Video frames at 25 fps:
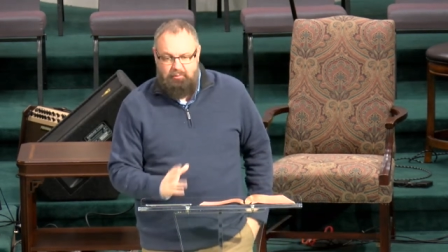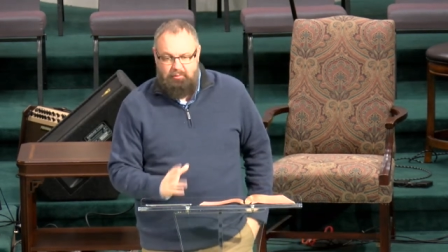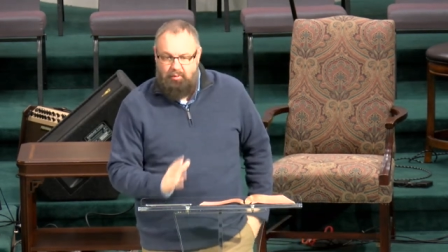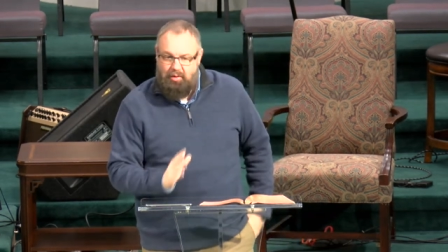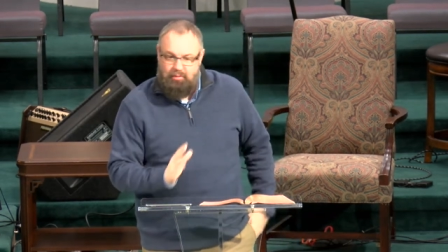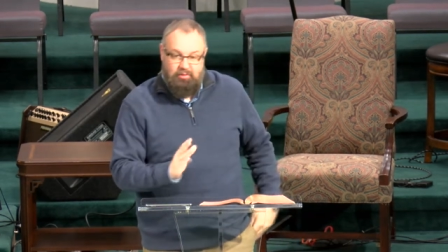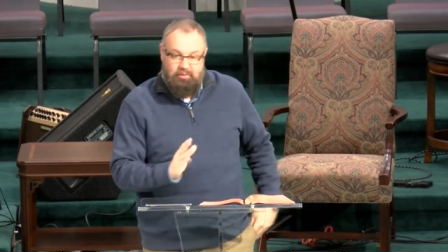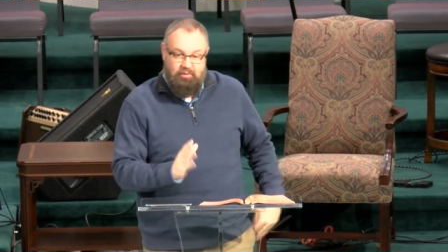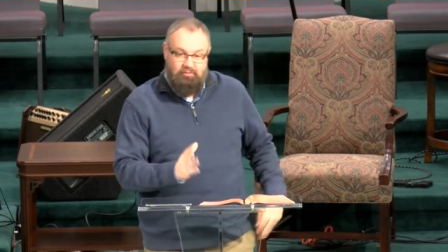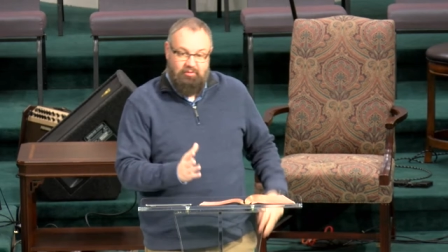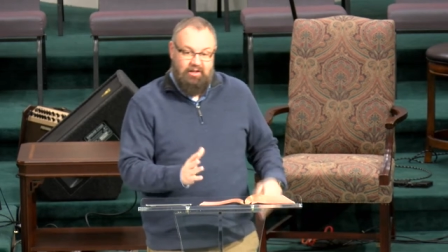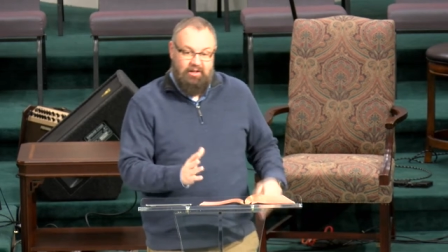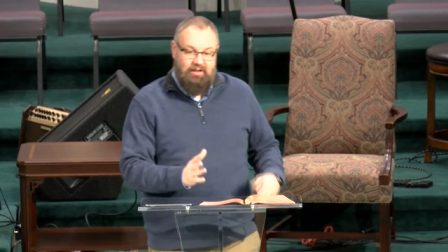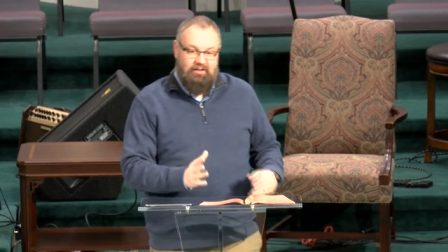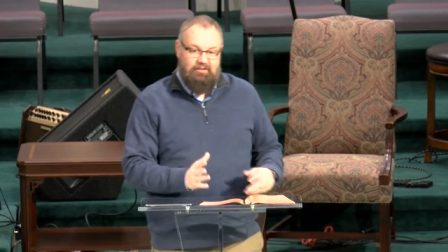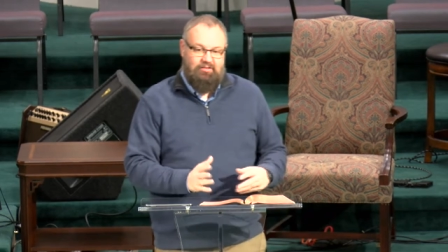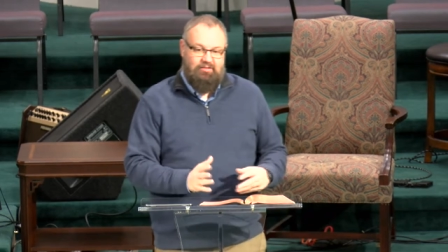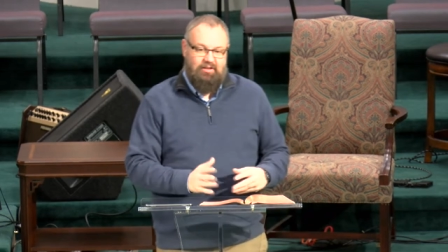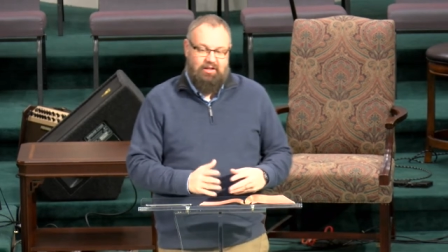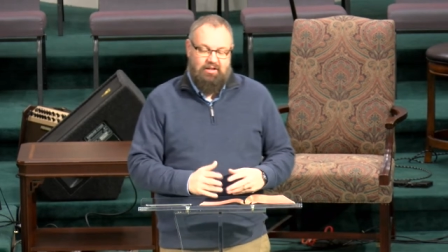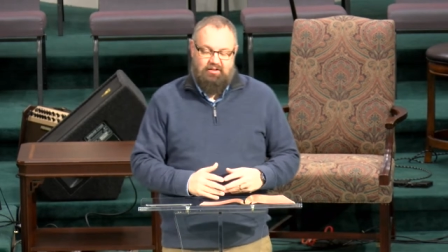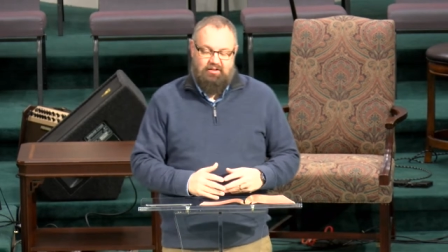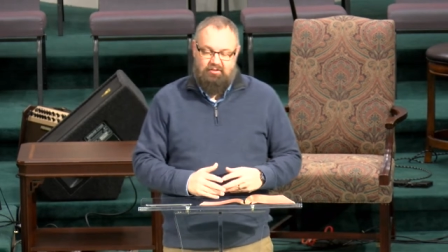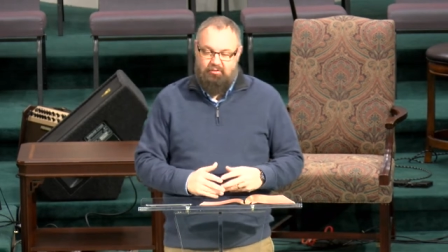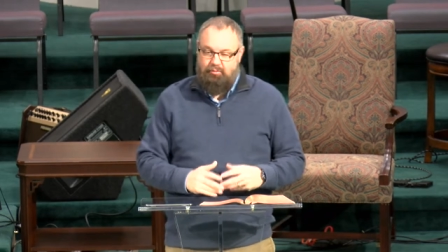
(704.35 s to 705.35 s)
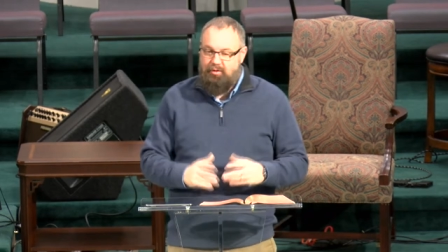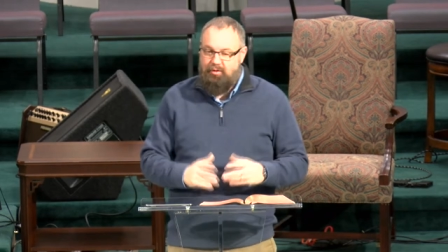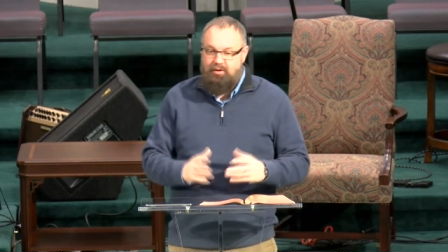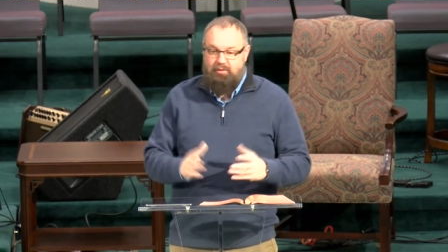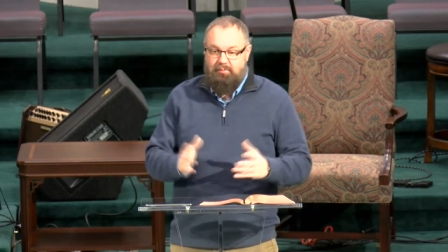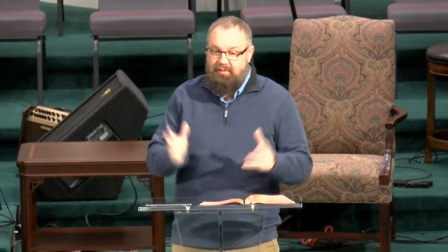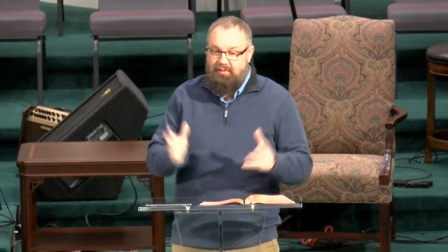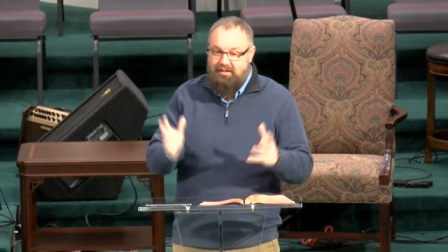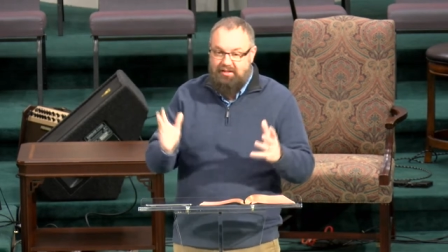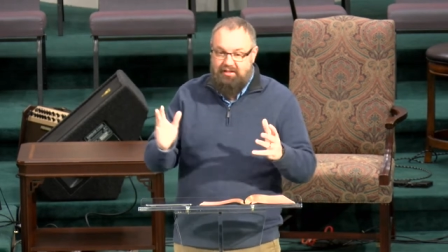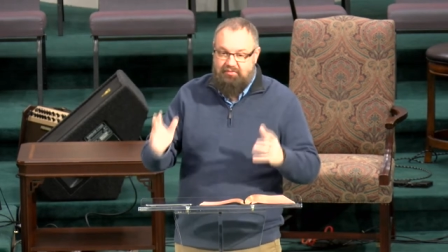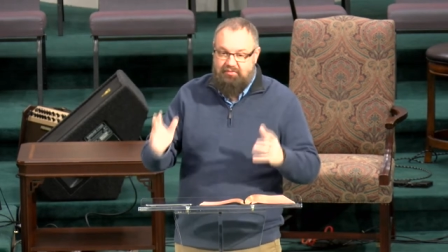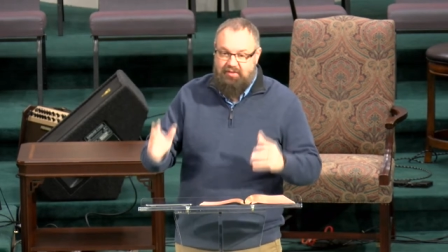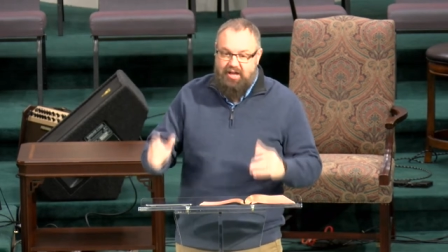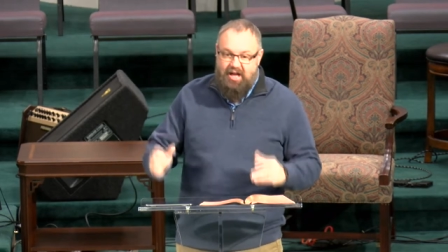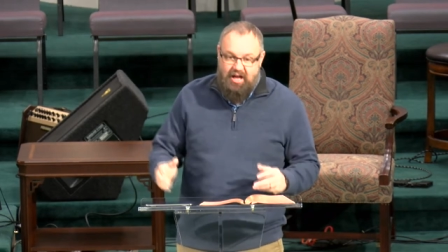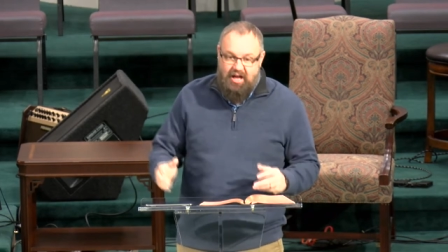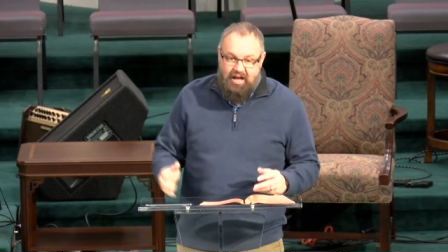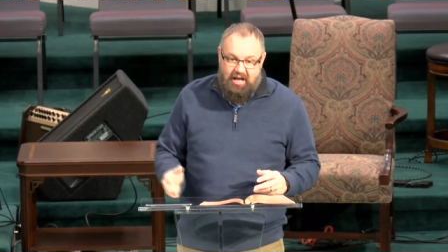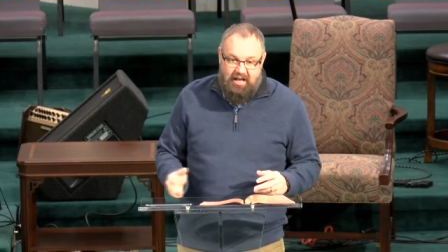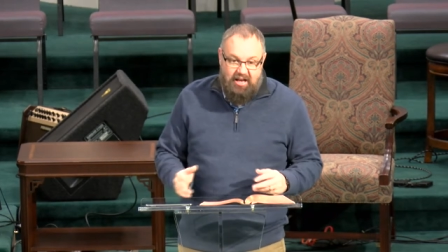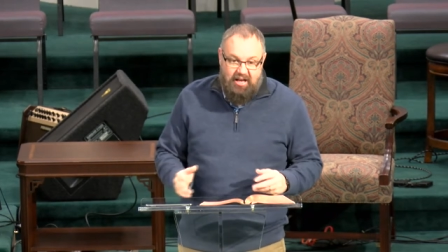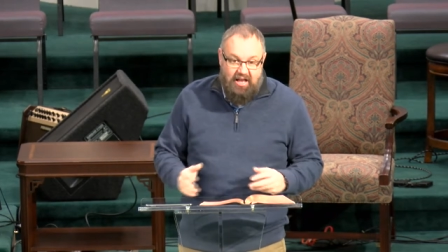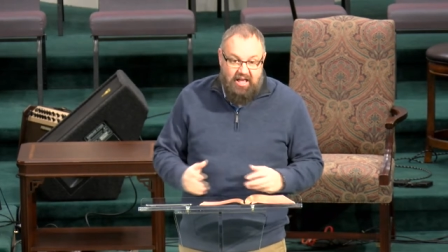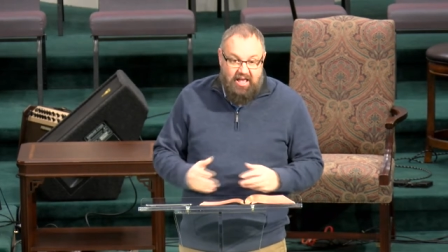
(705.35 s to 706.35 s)
What we're really saying is we don't believe
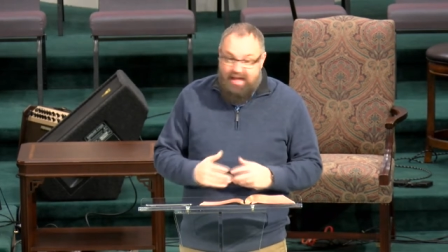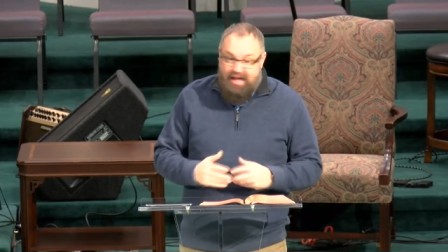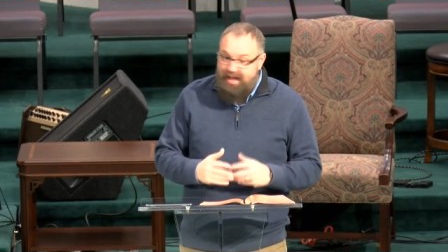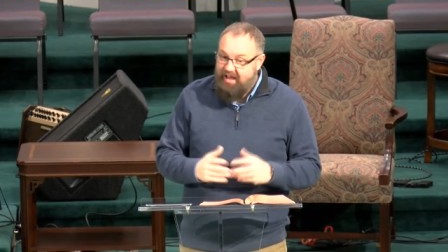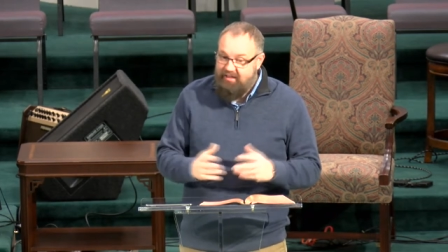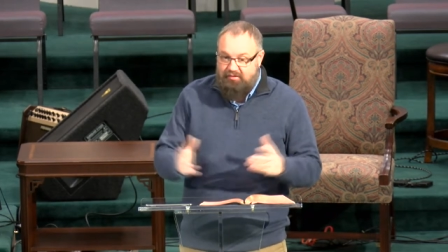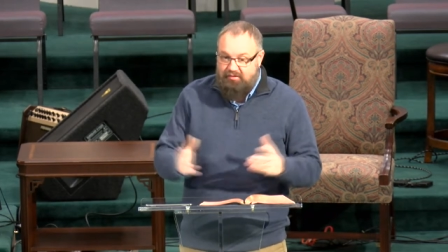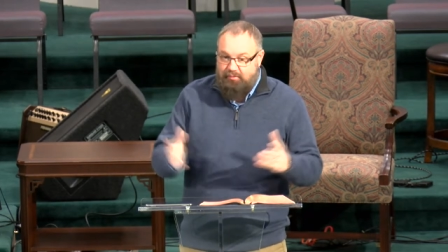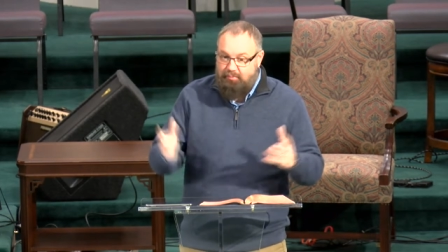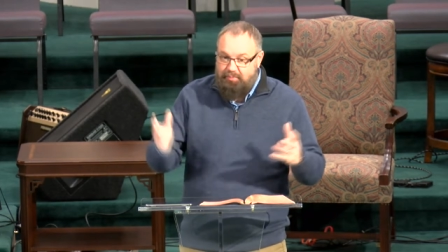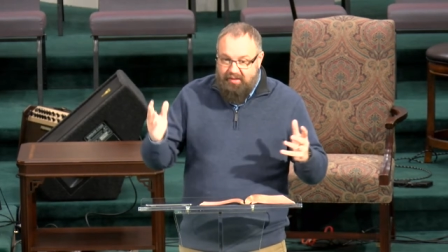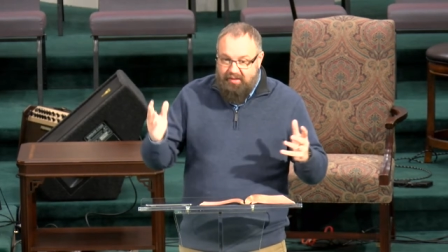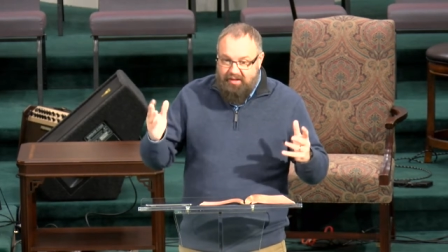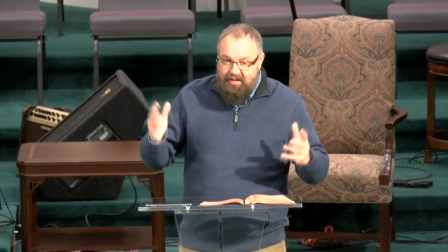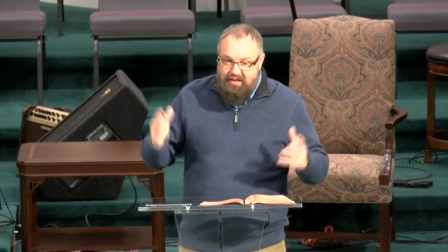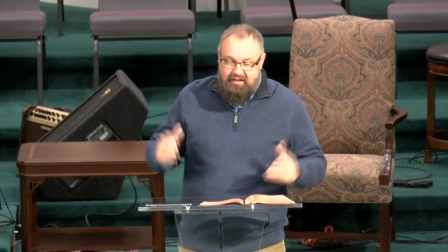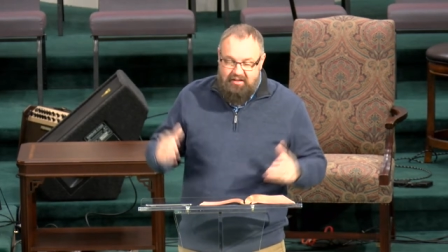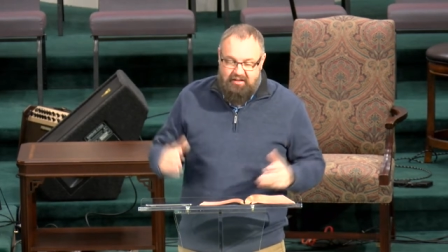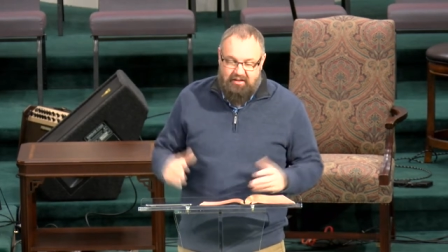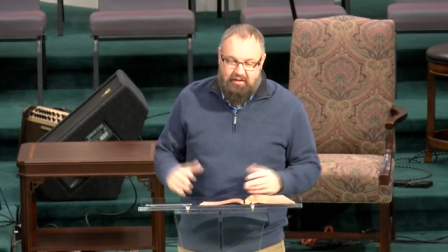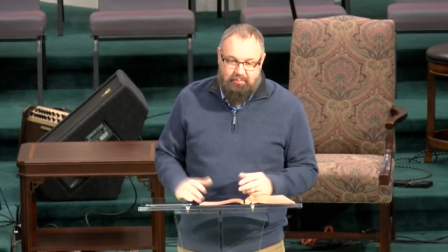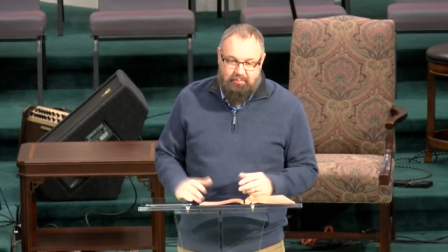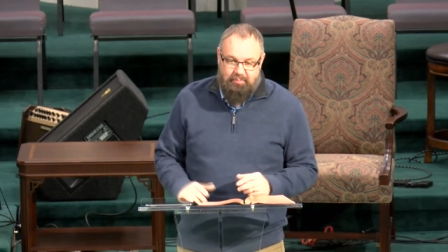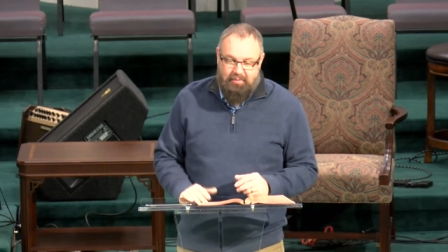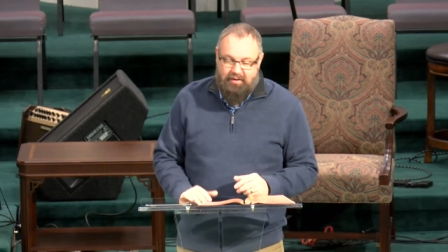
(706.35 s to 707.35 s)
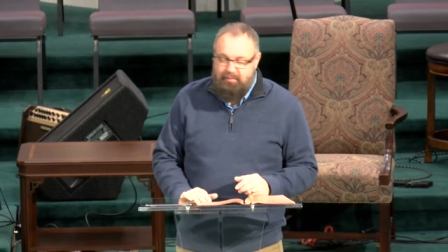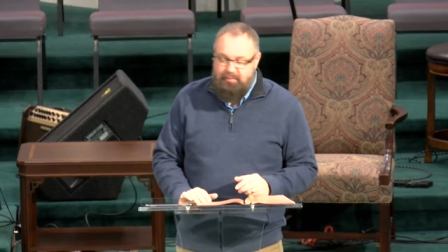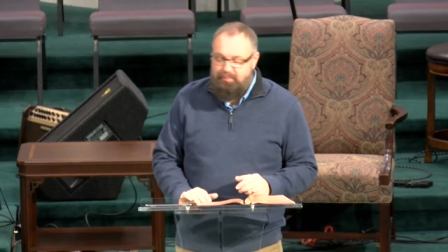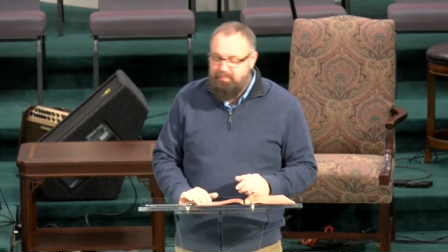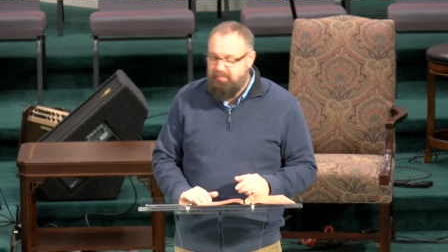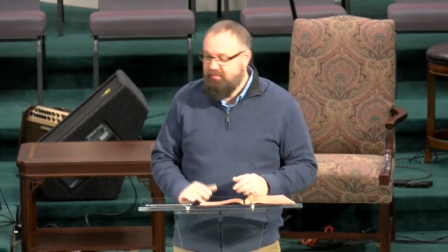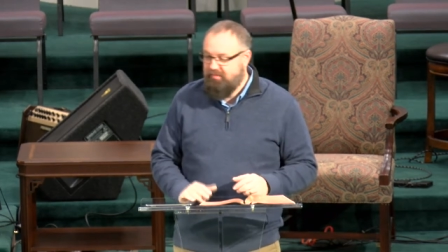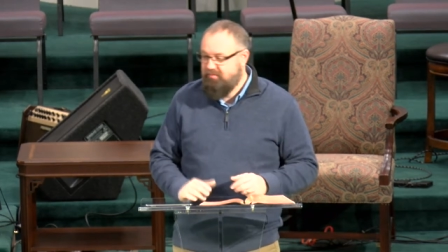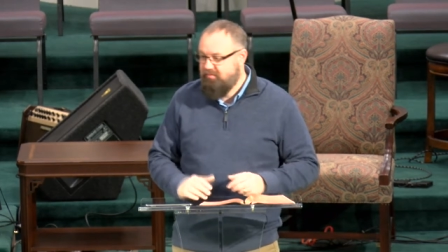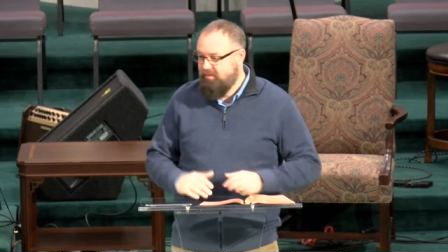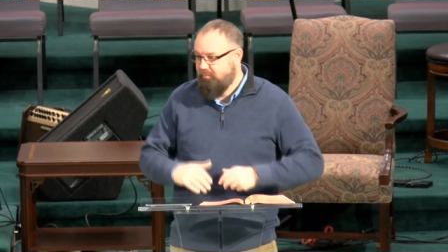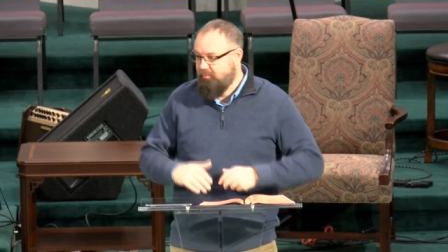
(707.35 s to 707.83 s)
God has a plan and a purpose,